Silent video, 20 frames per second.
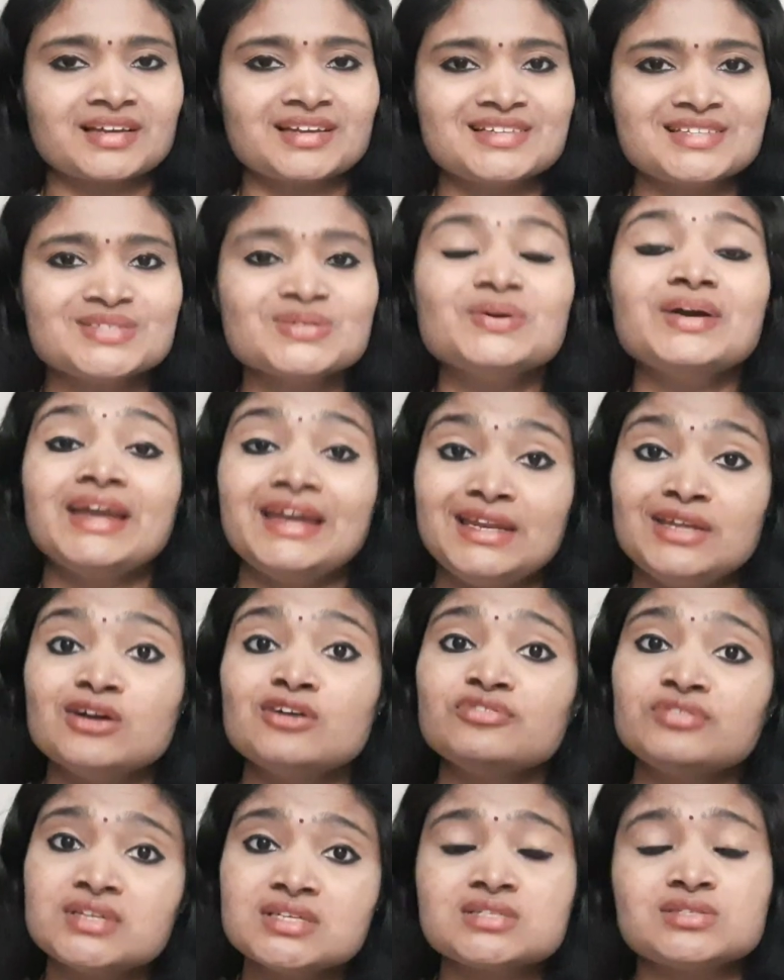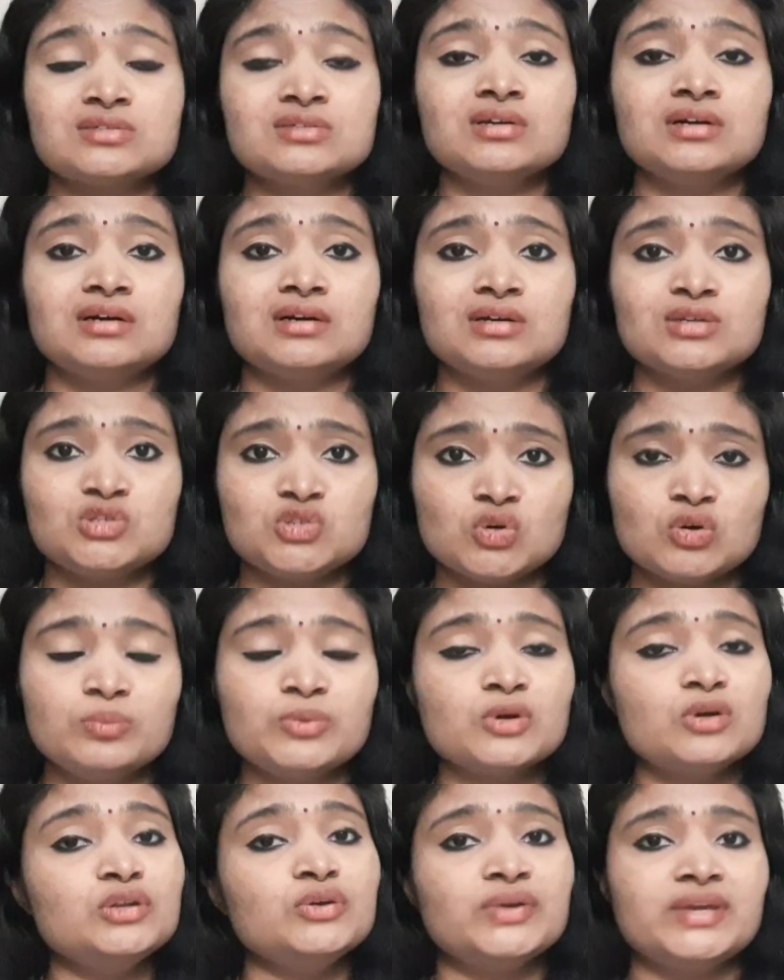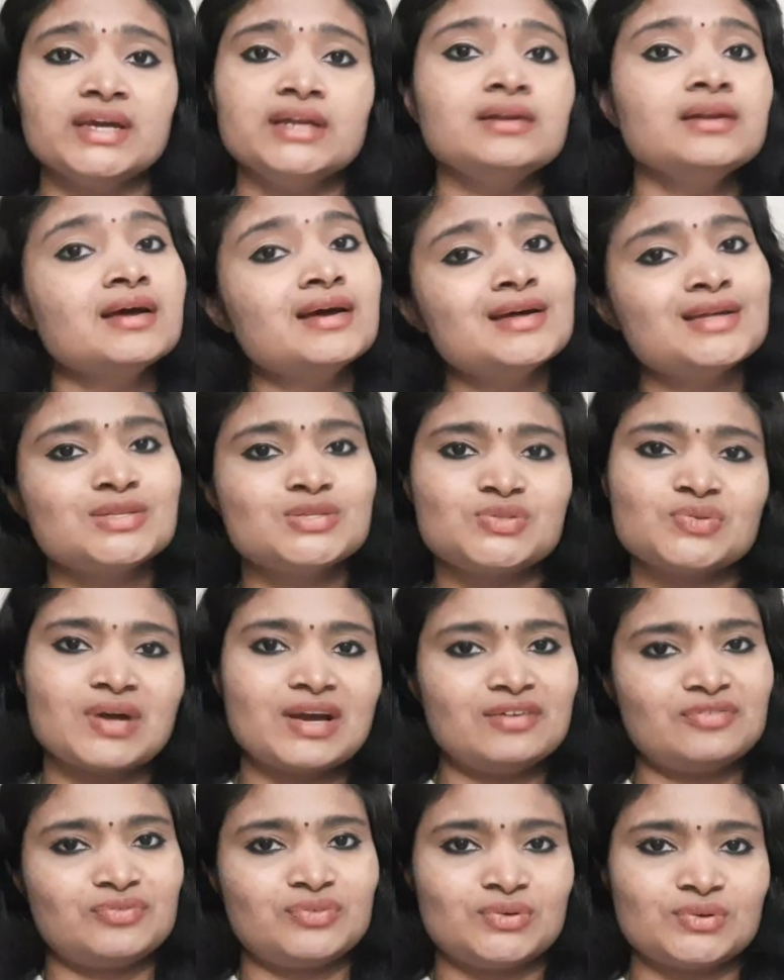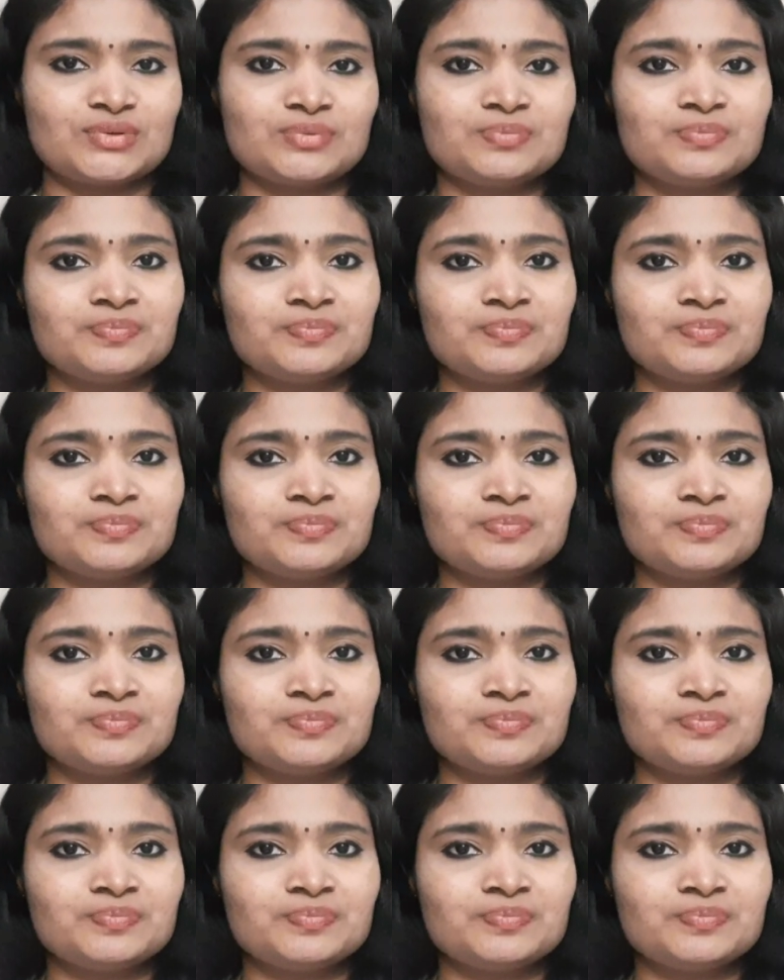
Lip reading: So any of this job role you can try for.